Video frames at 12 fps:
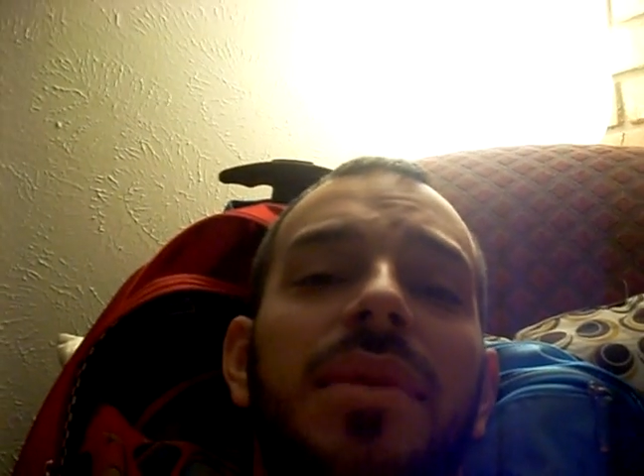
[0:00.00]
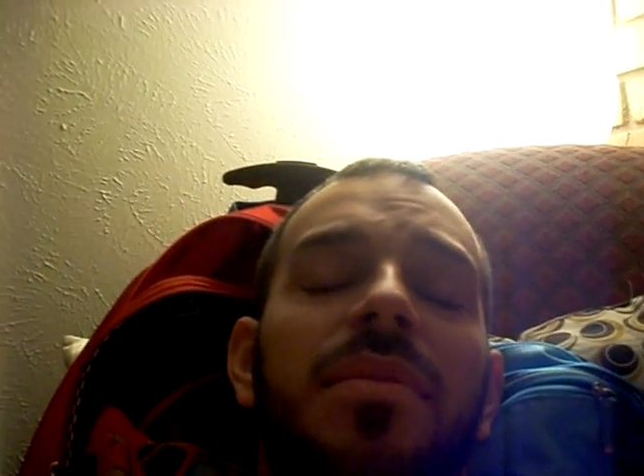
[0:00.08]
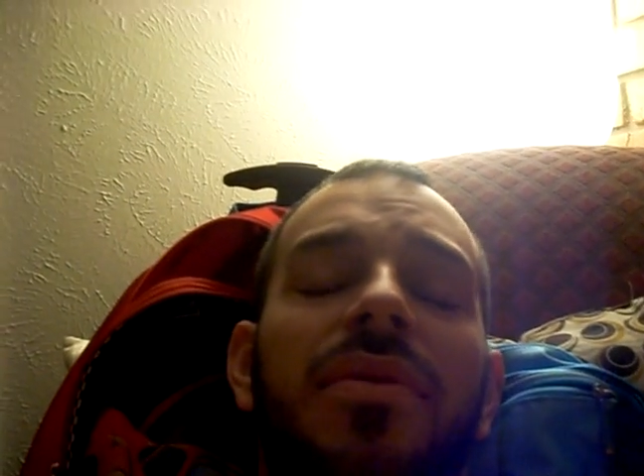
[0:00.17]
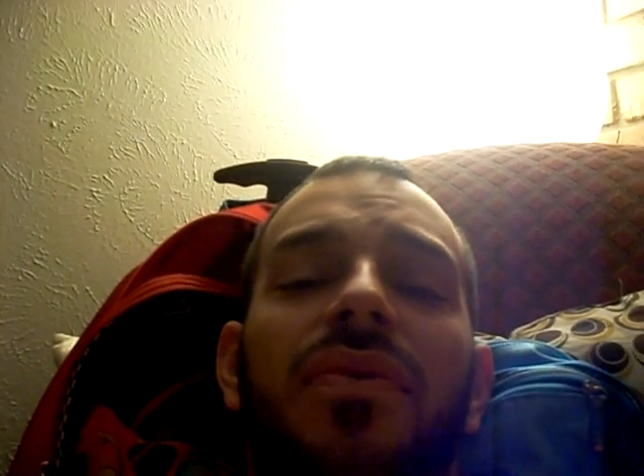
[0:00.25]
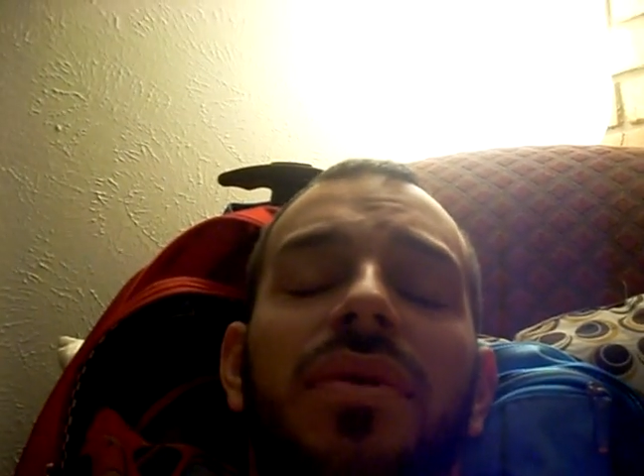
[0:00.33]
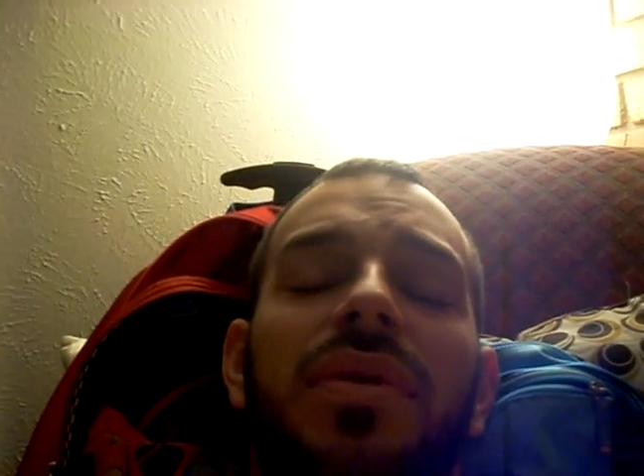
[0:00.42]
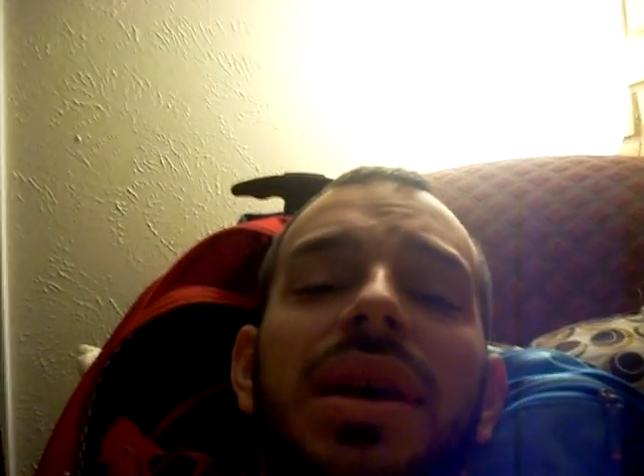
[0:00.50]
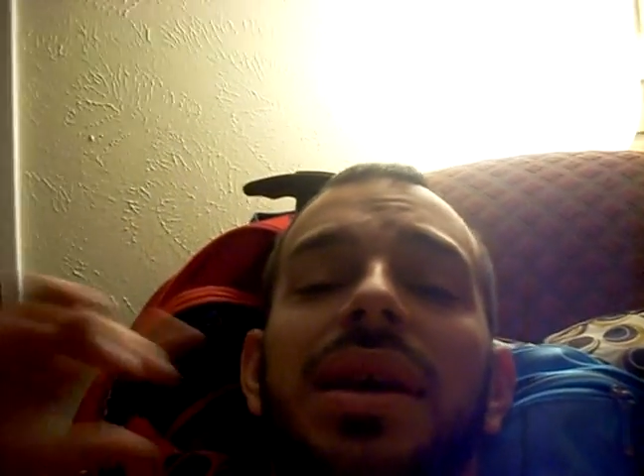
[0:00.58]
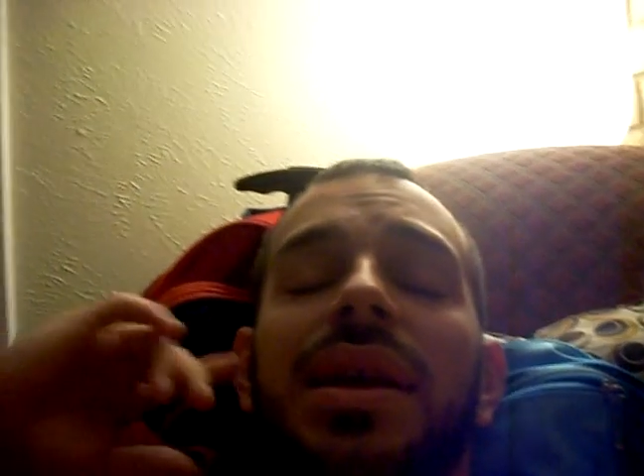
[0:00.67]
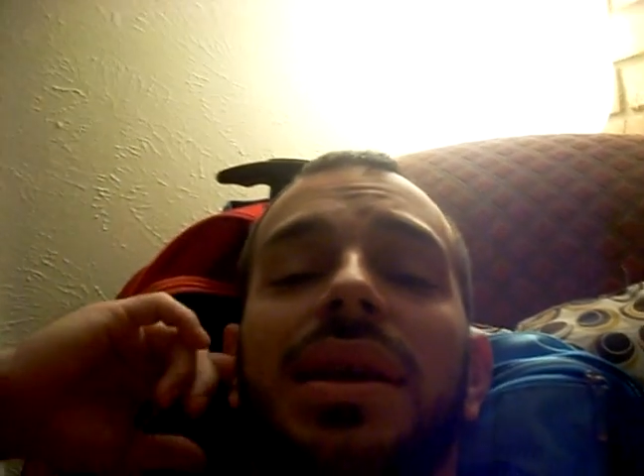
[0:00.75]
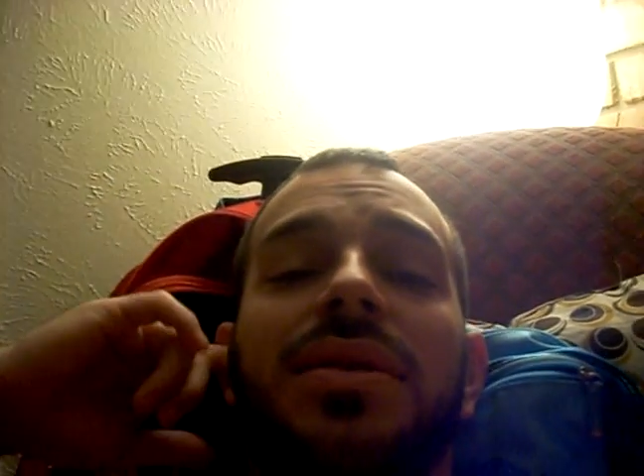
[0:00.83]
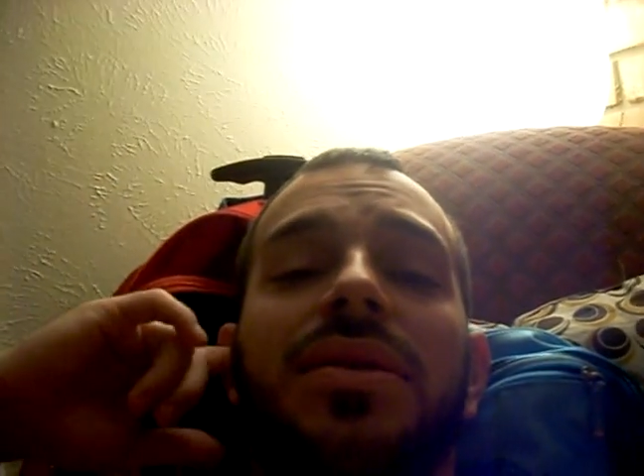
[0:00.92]
up before they
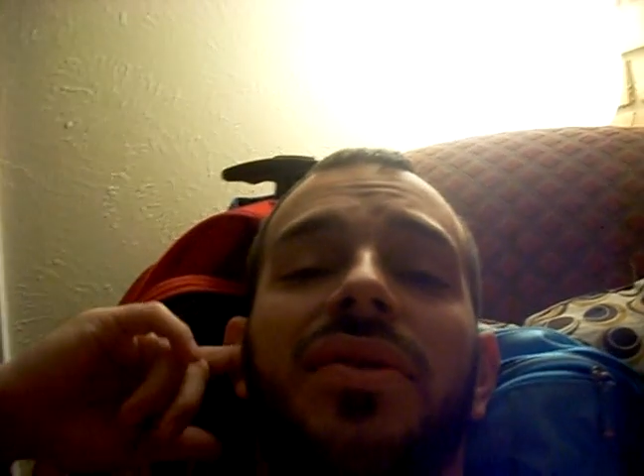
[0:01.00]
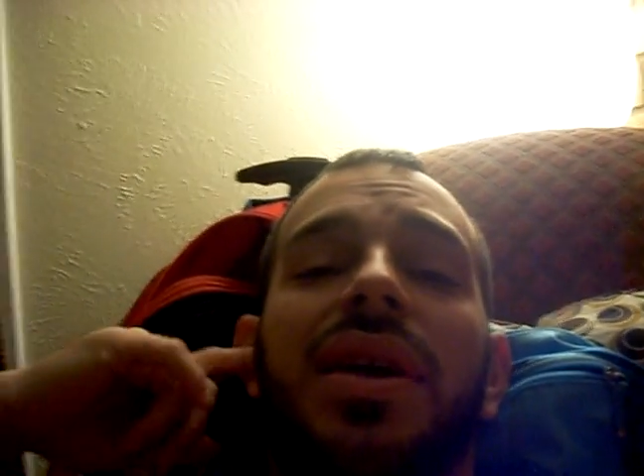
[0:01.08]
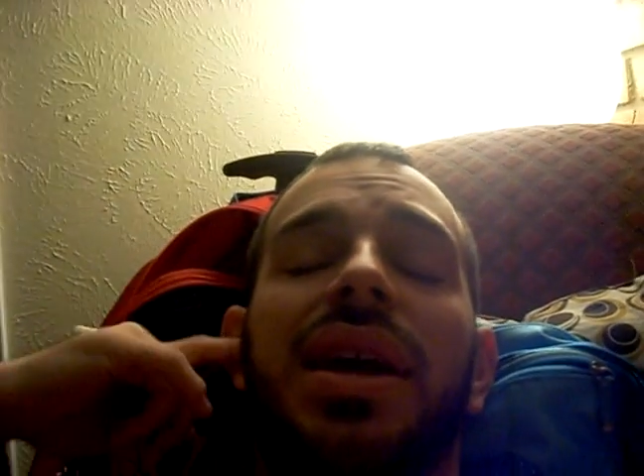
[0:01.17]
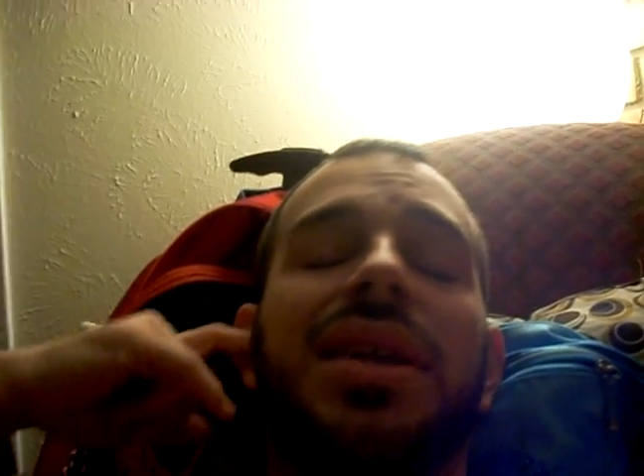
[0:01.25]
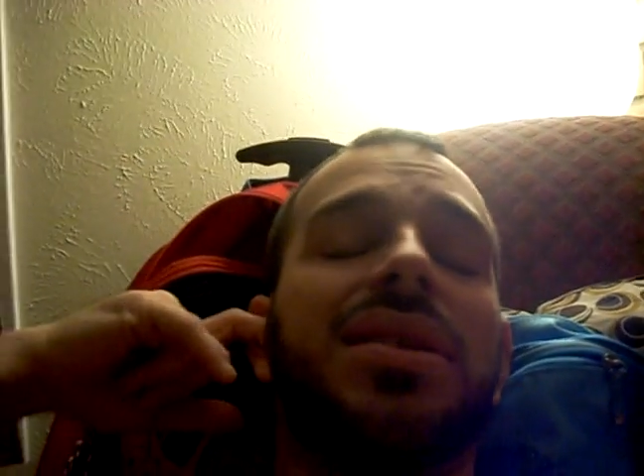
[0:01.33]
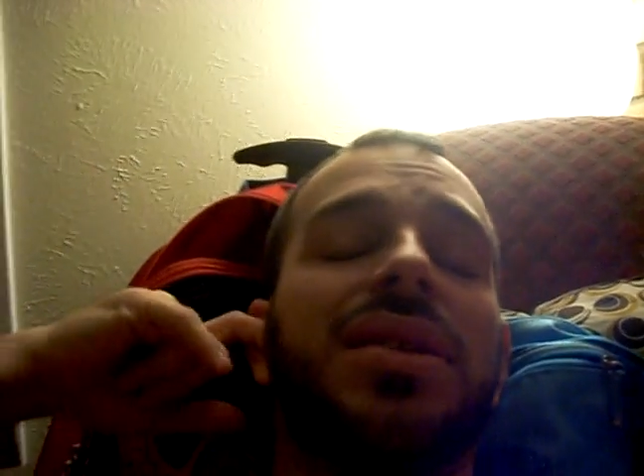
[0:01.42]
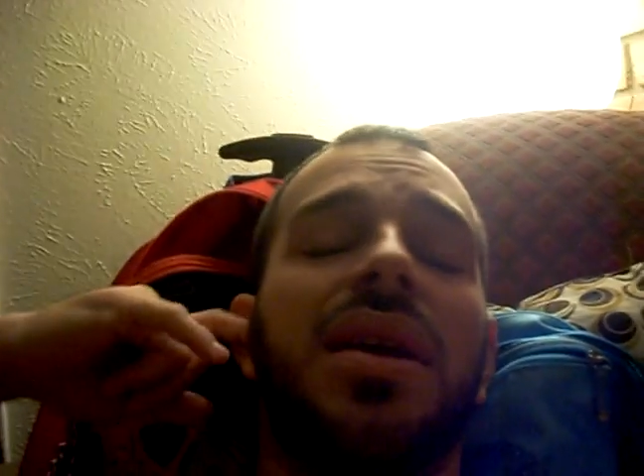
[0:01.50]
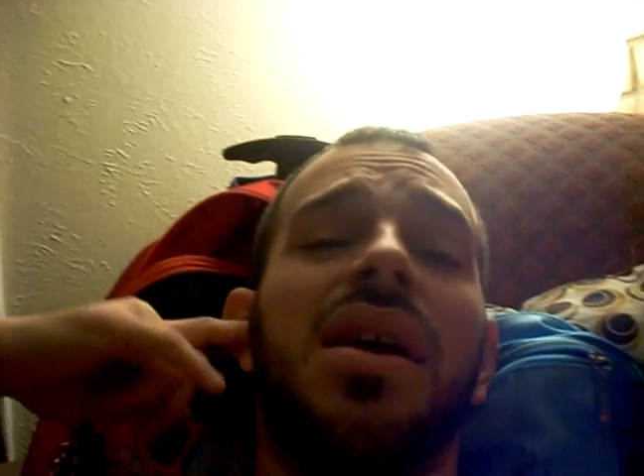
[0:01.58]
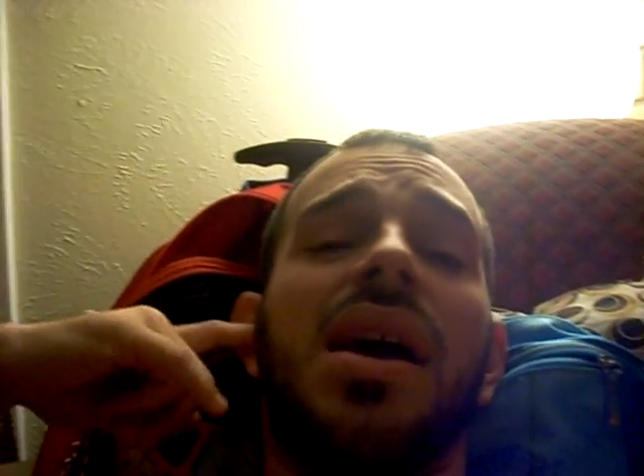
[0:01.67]
get into range.